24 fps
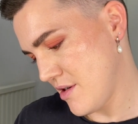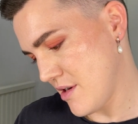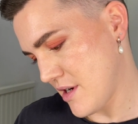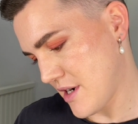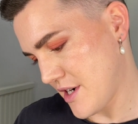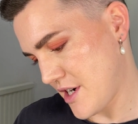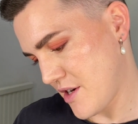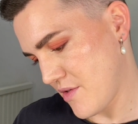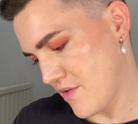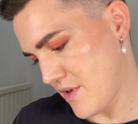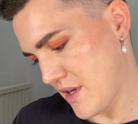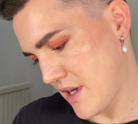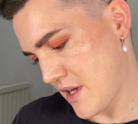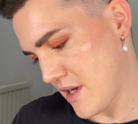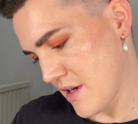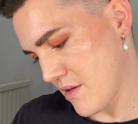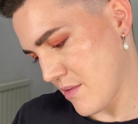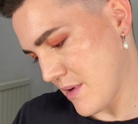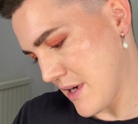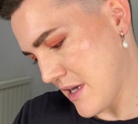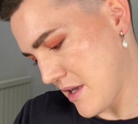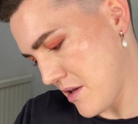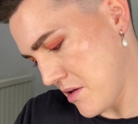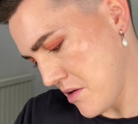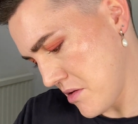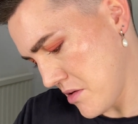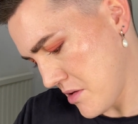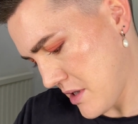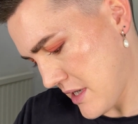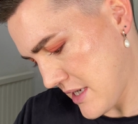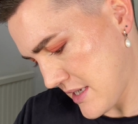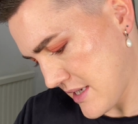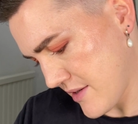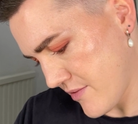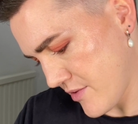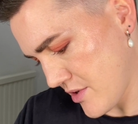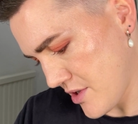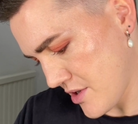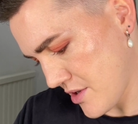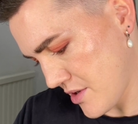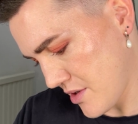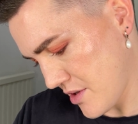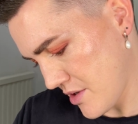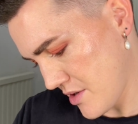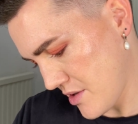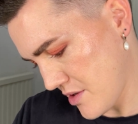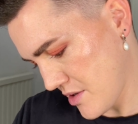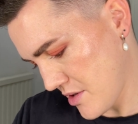I don't think, well, let's have a look.
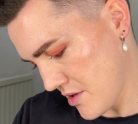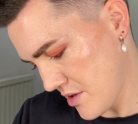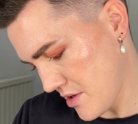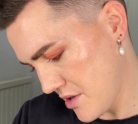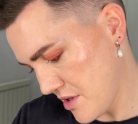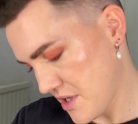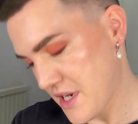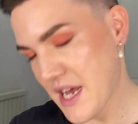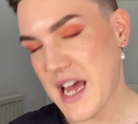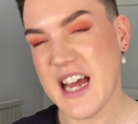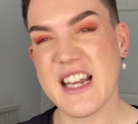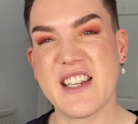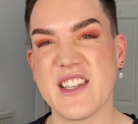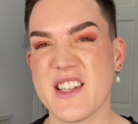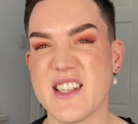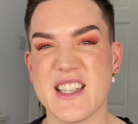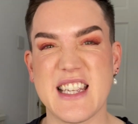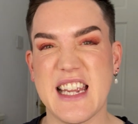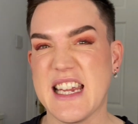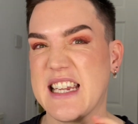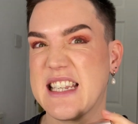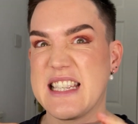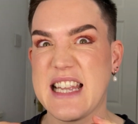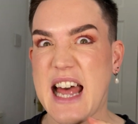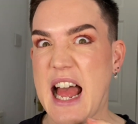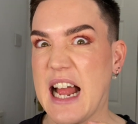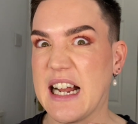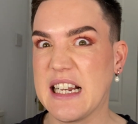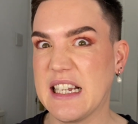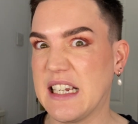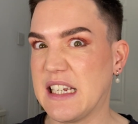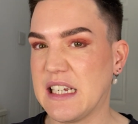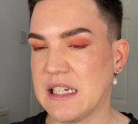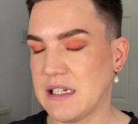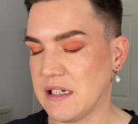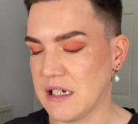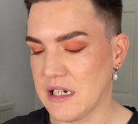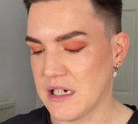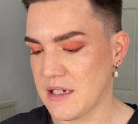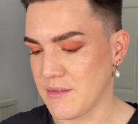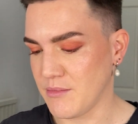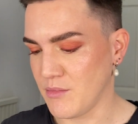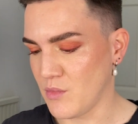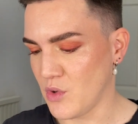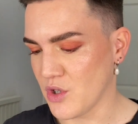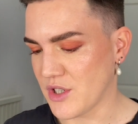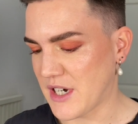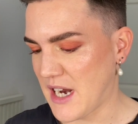Yeah, it doesn't say exactly
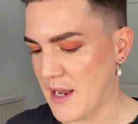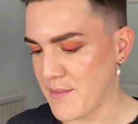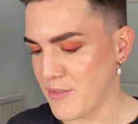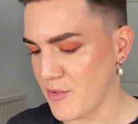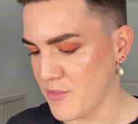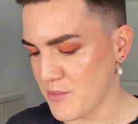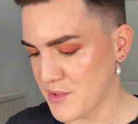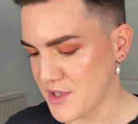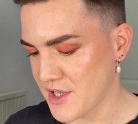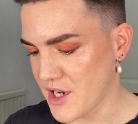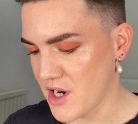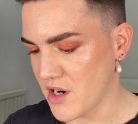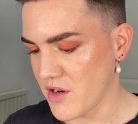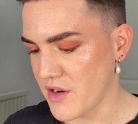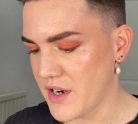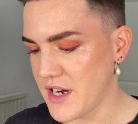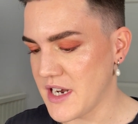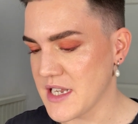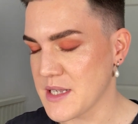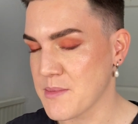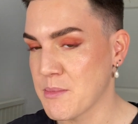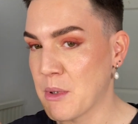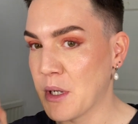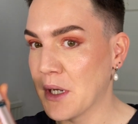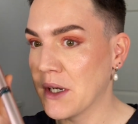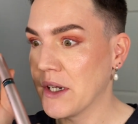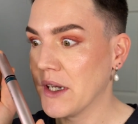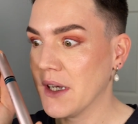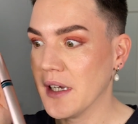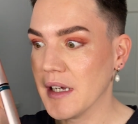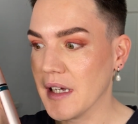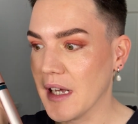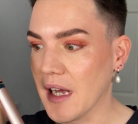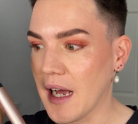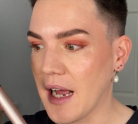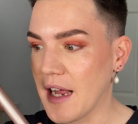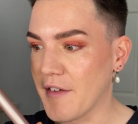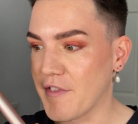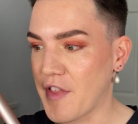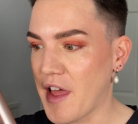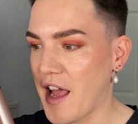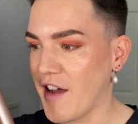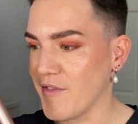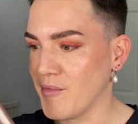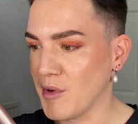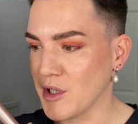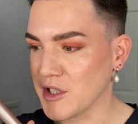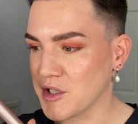what type of mascara it is, but if they
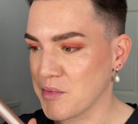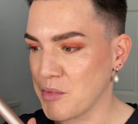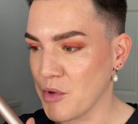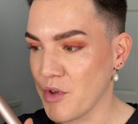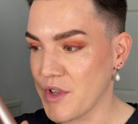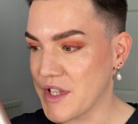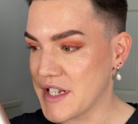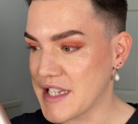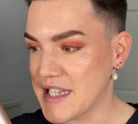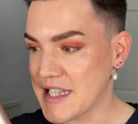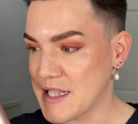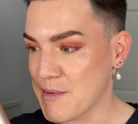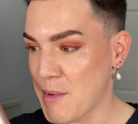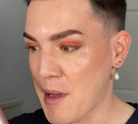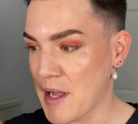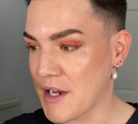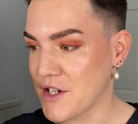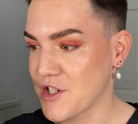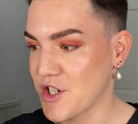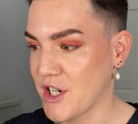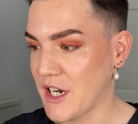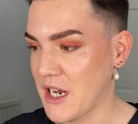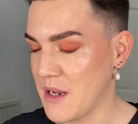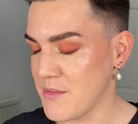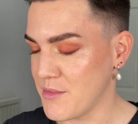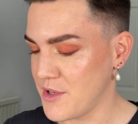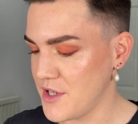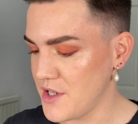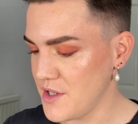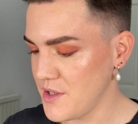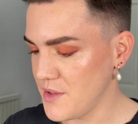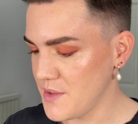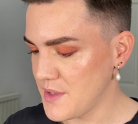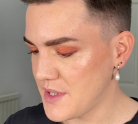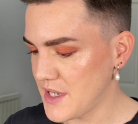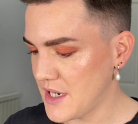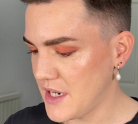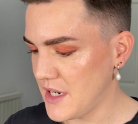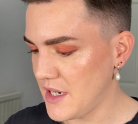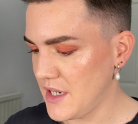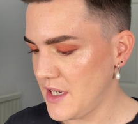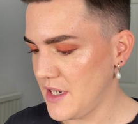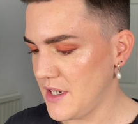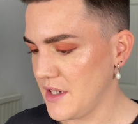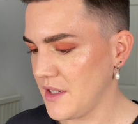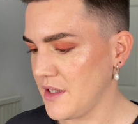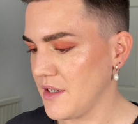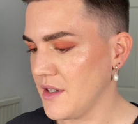have multiple, this is the packaging I'm
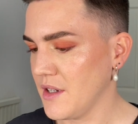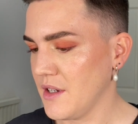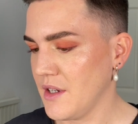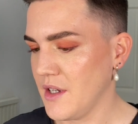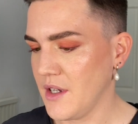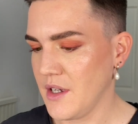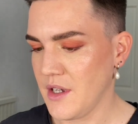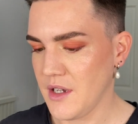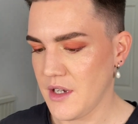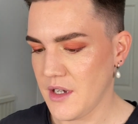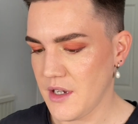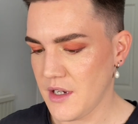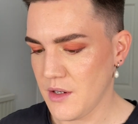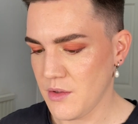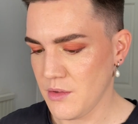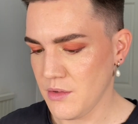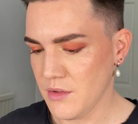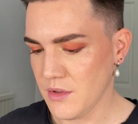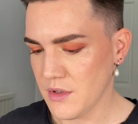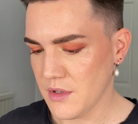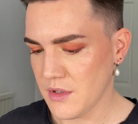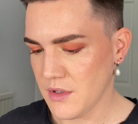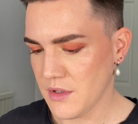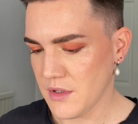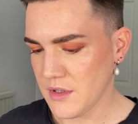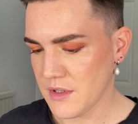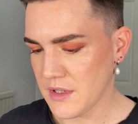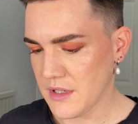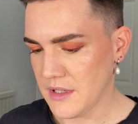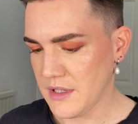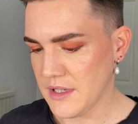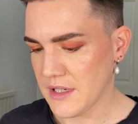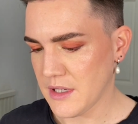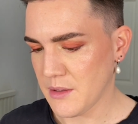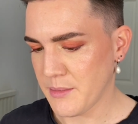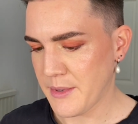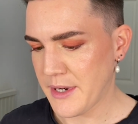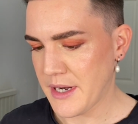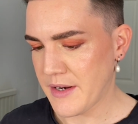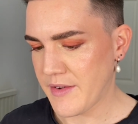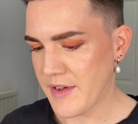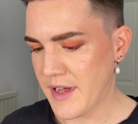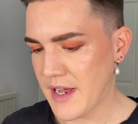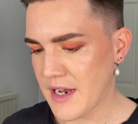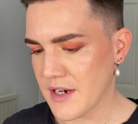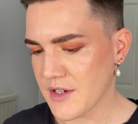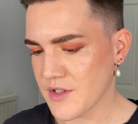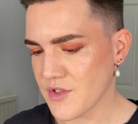using. Oh, a little bit
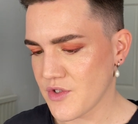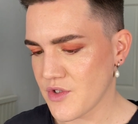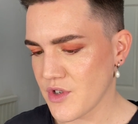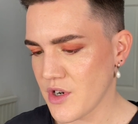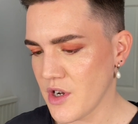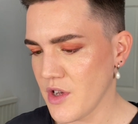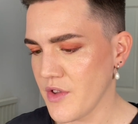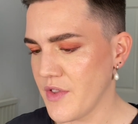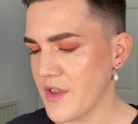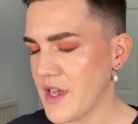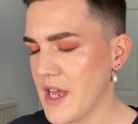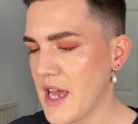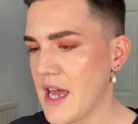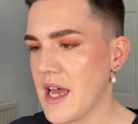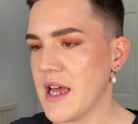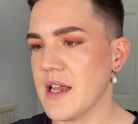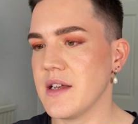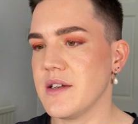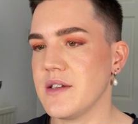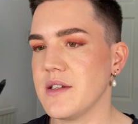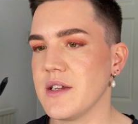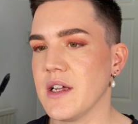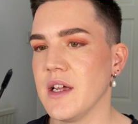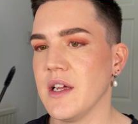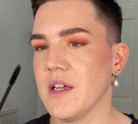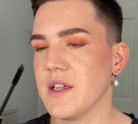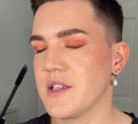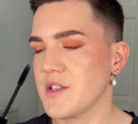of extra on the end.